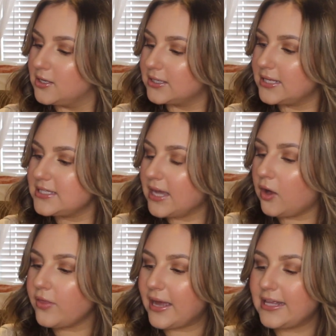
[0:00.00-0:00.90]
can
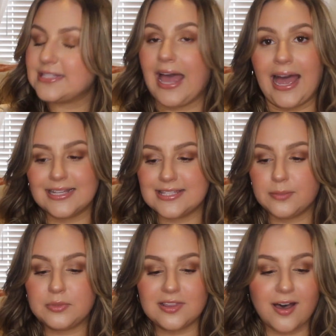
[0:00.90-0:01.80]
tell that it's had
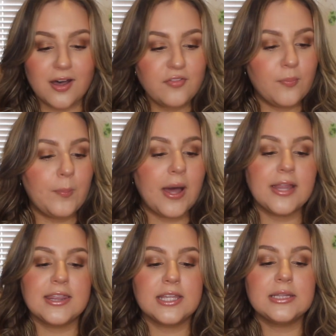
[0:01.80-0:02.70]
some love,
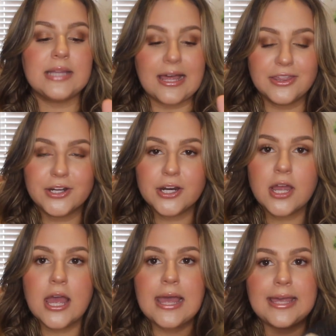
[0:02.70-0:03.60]
but the leather
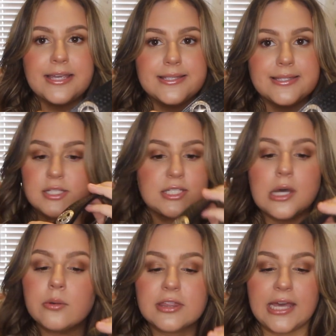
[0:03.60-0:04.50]
is
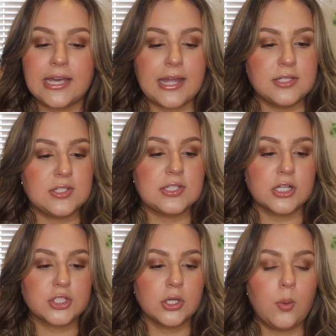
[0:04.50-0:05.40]
so thick and
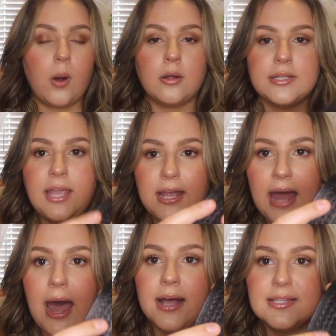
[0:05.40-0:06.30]
such good quality. It
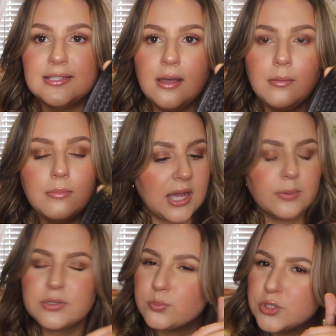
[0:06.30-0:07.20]
has some,
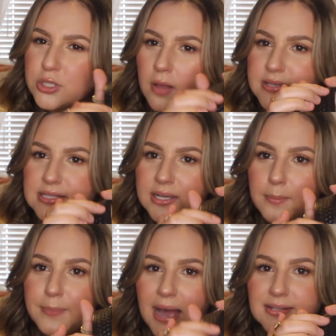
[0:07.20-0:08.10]
would you call this like a
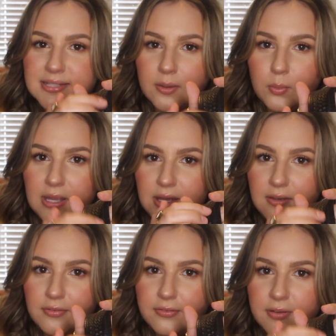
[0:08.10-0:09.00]
basket
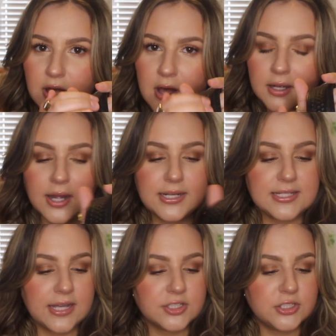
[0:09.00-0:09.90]
weave kind of
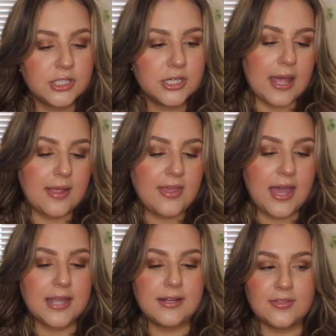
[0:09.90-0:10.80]
texture? And
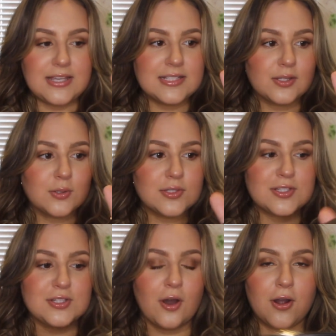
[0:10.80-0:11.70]
then these little
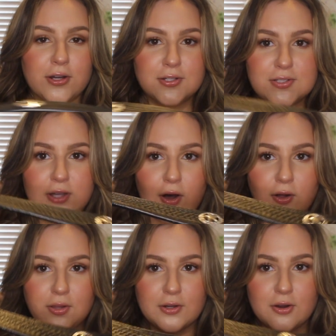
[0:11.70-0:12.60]
stars
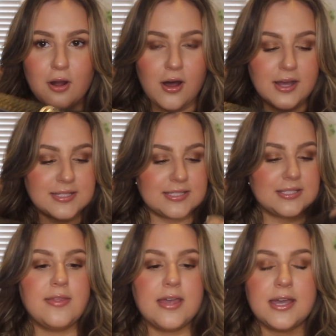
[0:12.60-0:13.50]
all across,
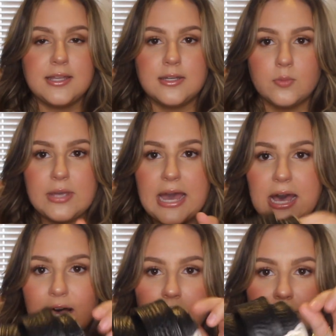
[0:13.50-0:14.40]
and then we
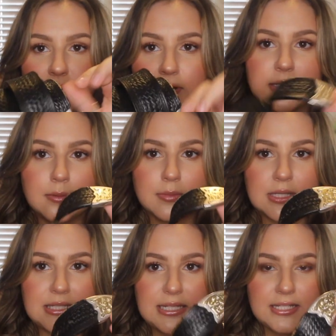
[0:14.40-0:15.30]
have some
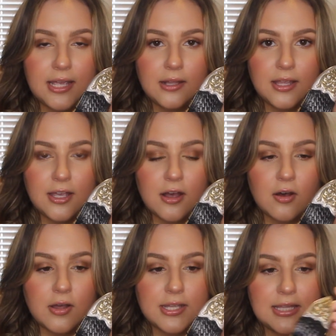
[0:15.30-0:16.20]
detailing
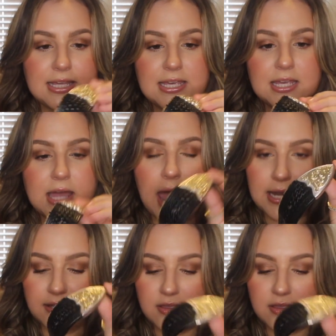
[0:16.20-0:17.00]
on the end